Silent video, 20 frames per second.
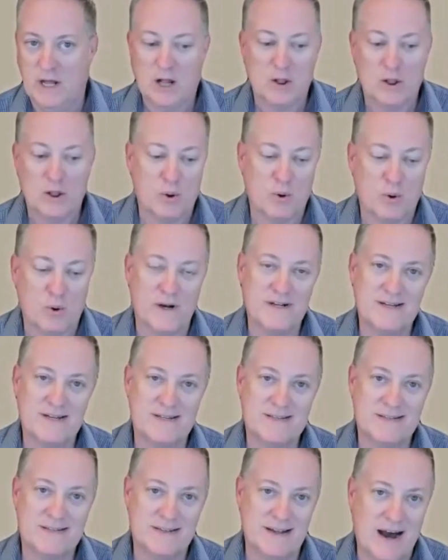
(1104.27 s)
Lorin
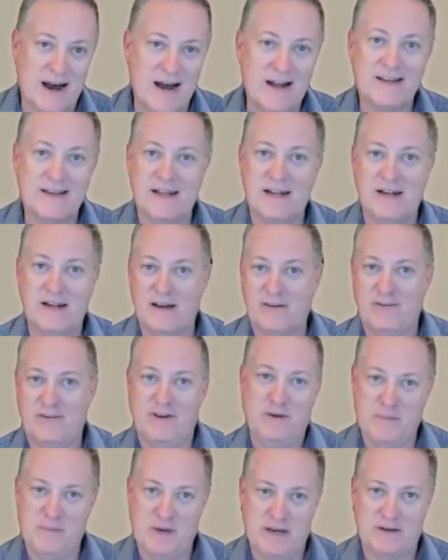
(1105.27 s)
does not get enough
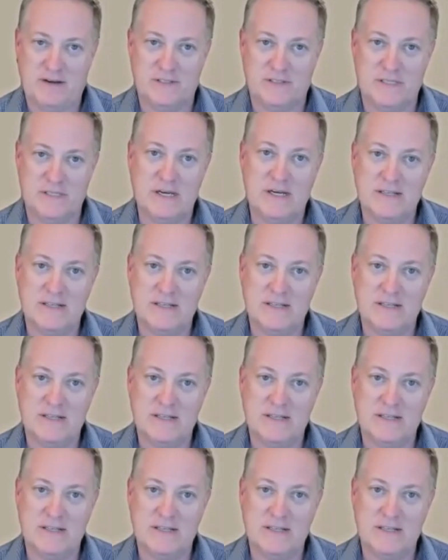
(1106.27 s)
emails.